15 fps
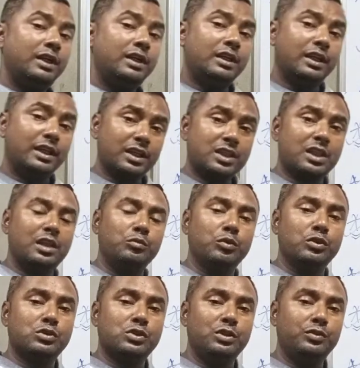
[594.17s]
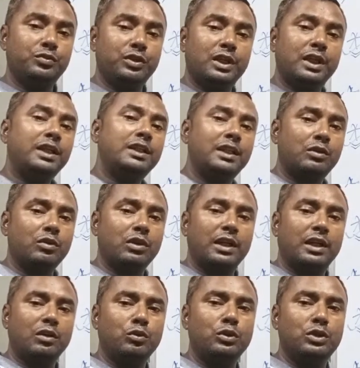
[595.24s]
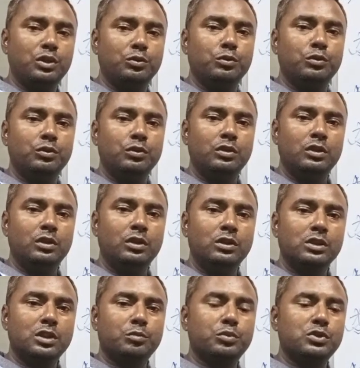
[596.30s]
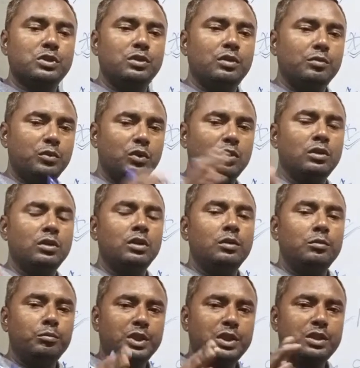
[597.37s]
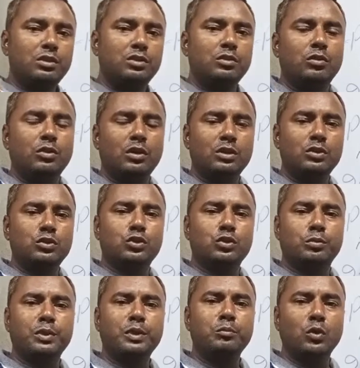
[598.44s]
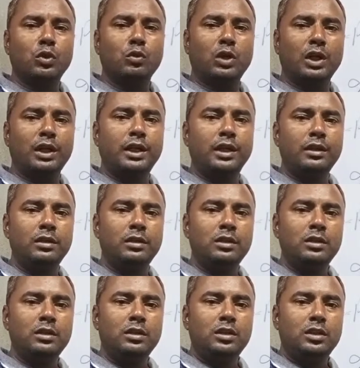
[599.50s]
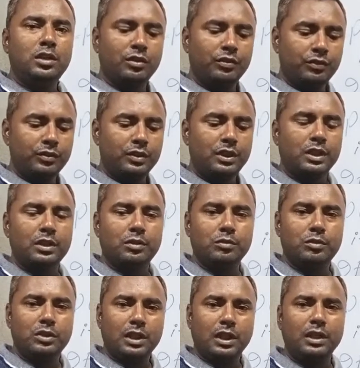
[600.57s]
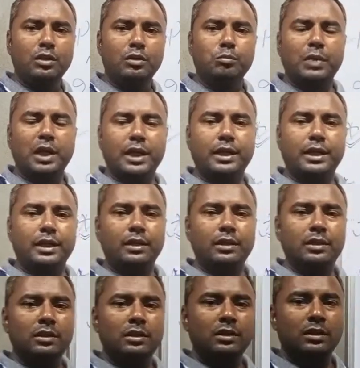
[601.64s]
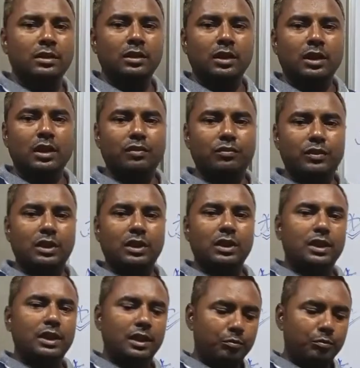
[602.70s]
In the next time also, if you carry that on along with you, suppose you have gone visit on shopping mall one day, you have done your marketing, and after that